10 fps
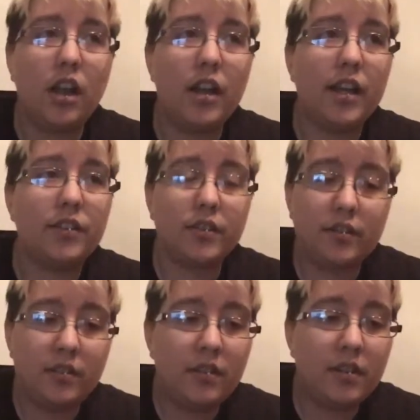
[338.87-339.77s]
And
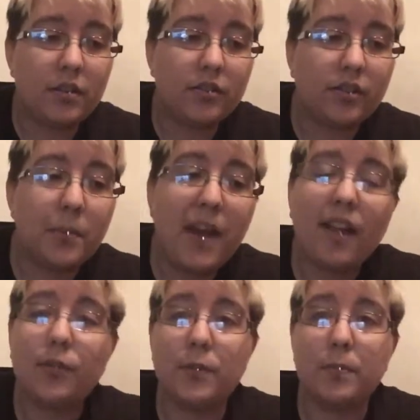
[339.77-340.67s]
there's the
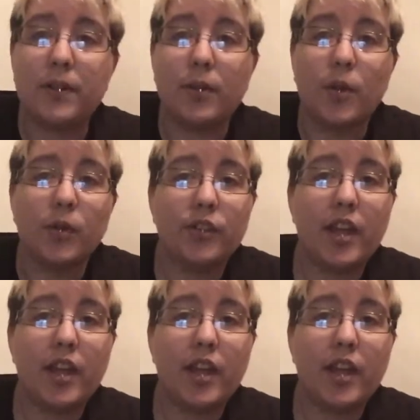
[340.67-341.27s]
bathroom bills,